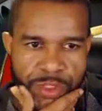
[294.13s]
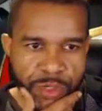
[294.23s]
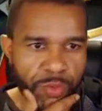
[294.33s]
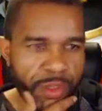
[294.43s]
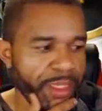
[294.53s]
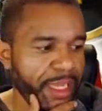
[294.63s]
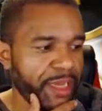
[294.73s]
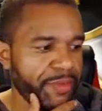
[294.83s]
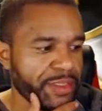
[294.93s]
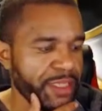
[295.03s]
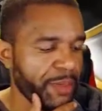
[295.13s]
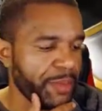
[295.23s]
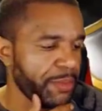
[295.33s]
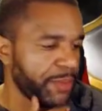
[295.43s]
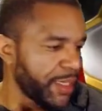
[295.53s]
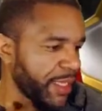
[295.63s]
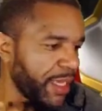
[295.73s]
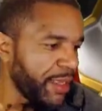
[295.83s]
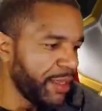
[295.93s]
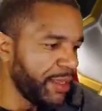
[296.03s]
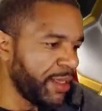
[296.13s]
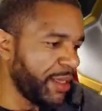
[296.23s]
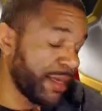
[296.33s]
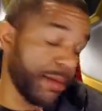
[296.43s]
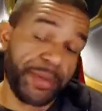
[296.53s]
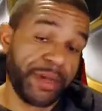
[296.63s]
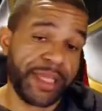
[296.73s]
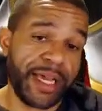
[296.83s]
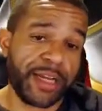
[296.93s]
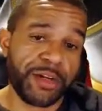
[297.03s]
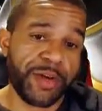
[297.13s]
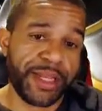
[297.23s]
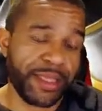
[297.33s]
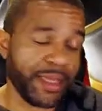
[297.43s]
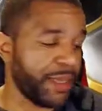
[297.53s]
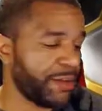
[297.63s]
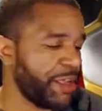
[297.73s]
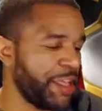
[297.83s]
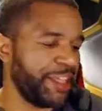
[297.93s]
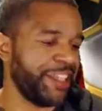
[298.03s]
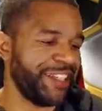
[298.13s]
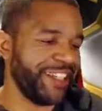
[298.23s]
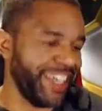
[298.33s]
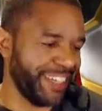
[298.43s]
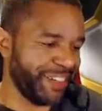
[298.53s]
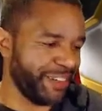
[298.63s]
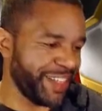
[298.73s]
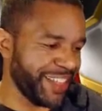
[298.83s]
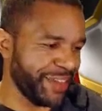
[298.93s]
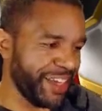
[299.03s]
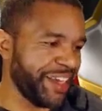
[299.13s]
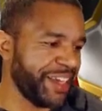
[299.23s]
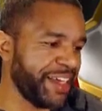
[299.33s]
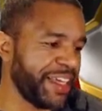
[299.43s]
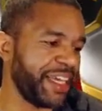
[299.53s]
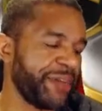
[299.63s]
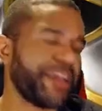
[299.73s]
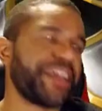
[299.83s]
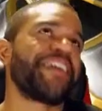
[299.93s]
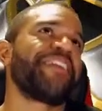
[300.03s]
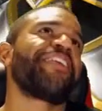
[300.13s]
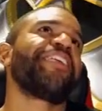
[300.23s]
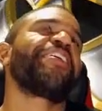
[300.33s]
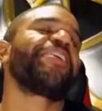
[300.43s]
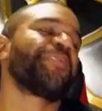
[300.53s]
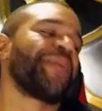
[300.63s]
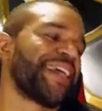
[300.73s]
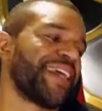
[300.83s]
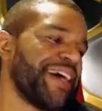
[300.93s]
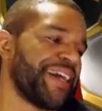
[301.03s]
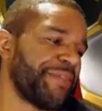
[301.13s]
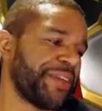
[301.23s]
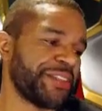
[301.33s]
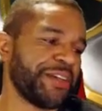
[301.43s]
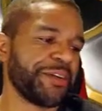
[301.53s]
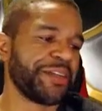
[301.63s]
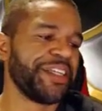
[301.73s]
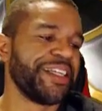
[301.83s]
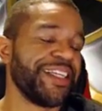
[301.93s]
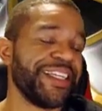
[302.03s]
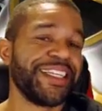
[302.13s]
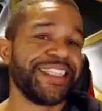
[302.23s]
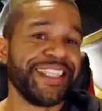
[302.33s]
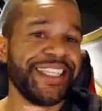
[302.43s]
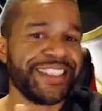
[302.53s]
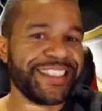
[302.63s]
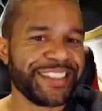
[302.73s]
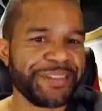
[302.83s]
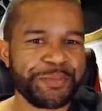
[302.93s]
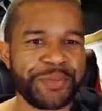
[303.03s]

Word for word: you know, run that kind of a setup here? But yeah, I Like, apparently, I don't know anything. I don't know anything. But here we go. Oh my god! So this